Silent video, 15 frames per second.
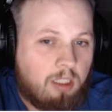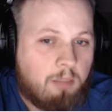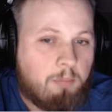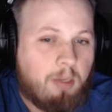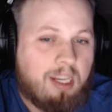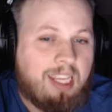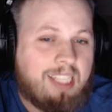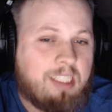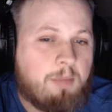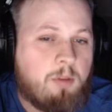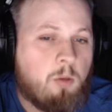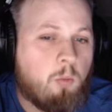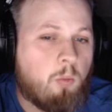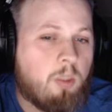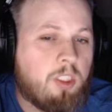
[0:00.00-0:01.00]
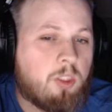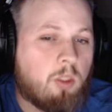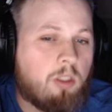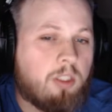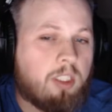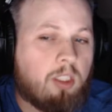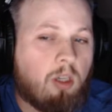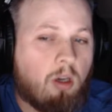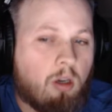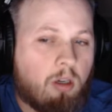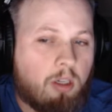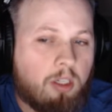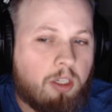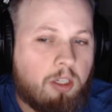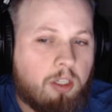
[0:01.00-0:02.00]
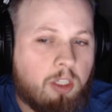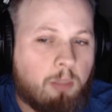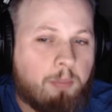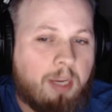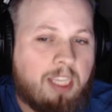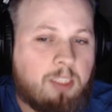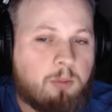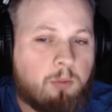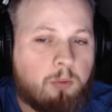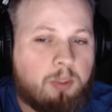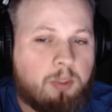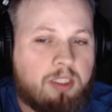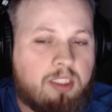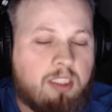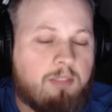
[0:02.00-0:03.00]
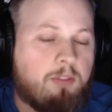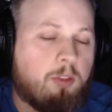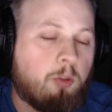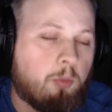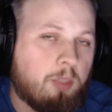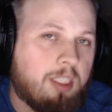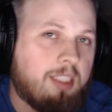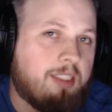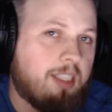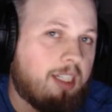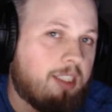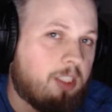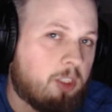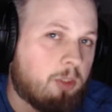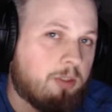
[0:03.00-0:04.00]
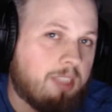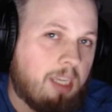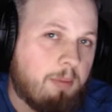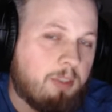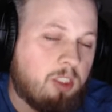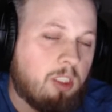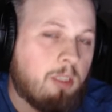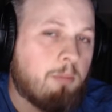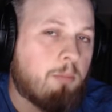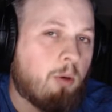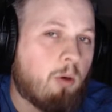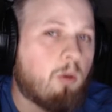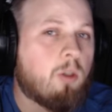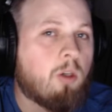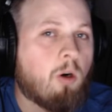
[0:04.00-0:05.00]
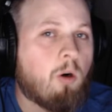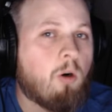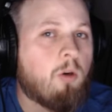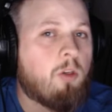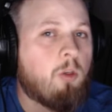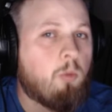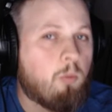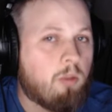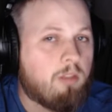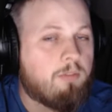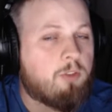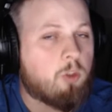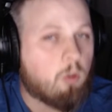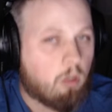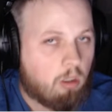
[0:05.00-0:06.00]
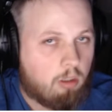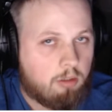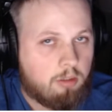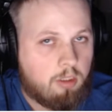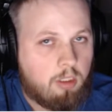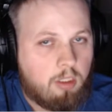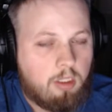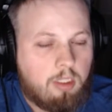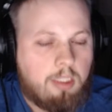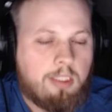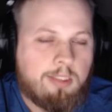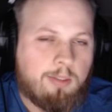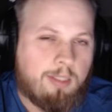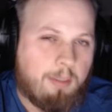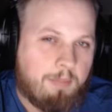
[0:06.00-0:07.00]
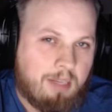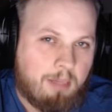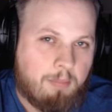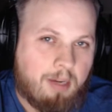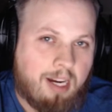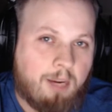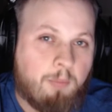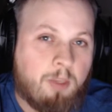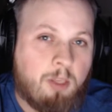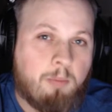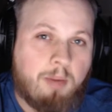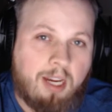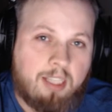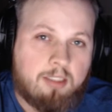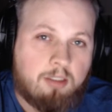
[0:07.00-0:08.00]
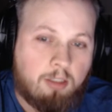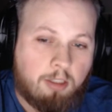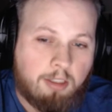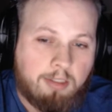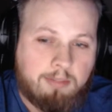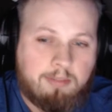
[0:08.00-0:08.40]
But anytime you would draw a card, your base will receive 3 additional damage per card you would have drawn. So keep that in mind when you pass turn.